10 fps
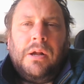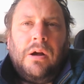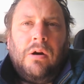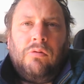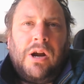
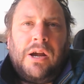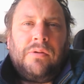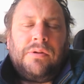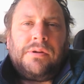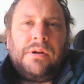
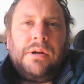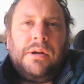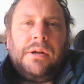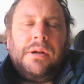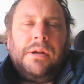around
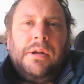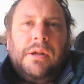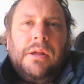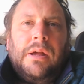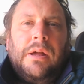
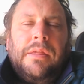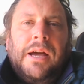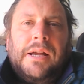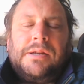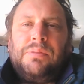
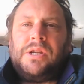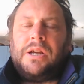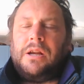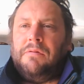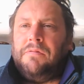that
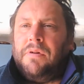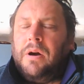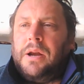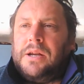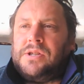particular
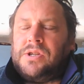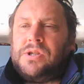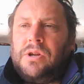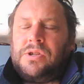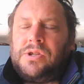vine as it
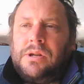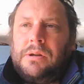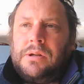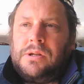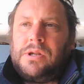starts
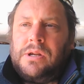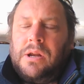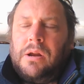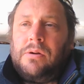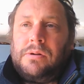
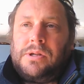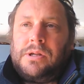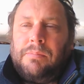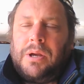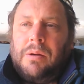
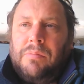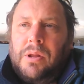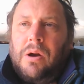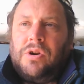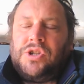to become
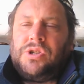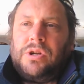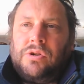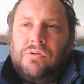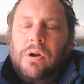nourished
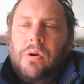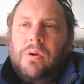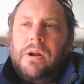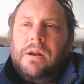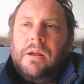and
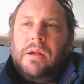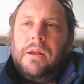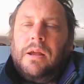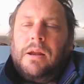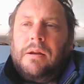grow
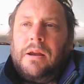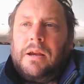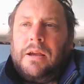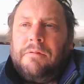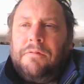
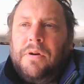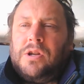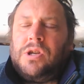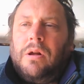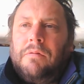and get
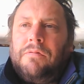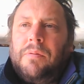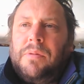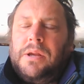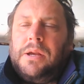fertile
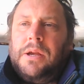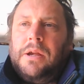from the